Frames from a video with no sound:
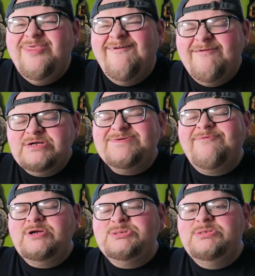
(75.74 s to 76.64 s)
The first
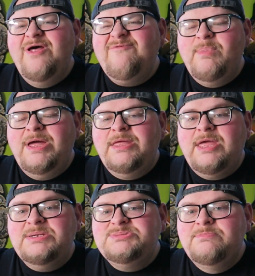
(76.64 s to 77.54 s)
version of my
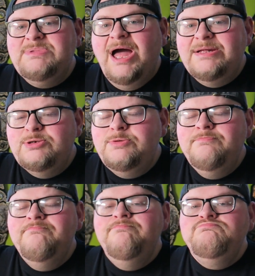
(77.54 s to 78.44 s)
custom
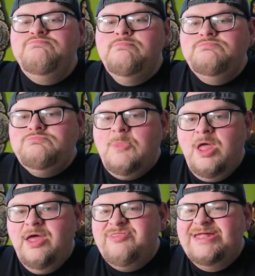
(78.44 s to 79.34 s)
title,
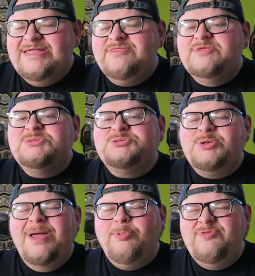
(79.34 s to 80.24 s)
uh, they did the
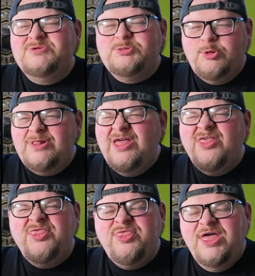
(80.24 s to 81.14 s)
strap with this really
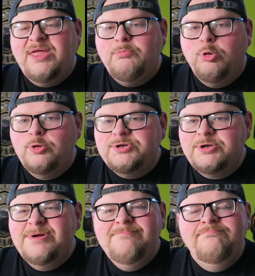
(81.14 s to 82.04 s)
thick
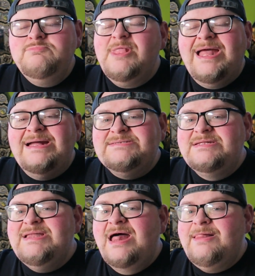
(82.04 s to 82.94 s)
border. I
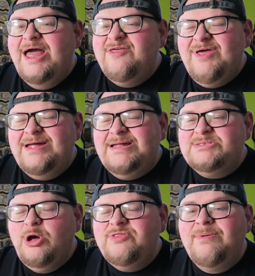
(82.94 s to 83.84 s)
did not like that and I
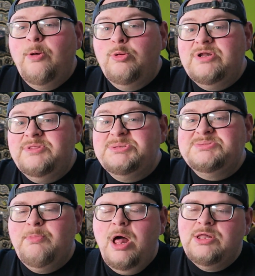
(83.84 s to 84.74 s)
told them I wanted the
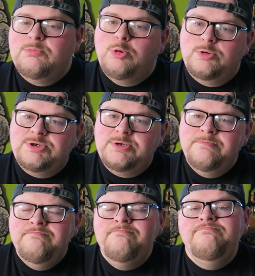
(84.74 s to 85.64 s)
smaller border,
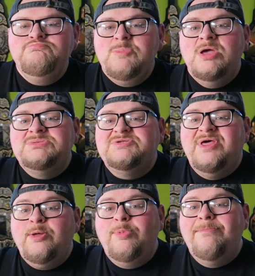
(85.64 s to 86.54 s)
so
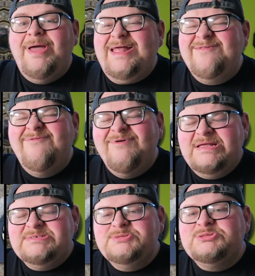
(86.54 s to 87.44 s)
they went back and
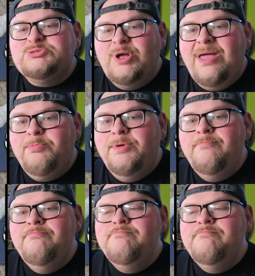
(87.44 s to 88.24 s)
fixed the strap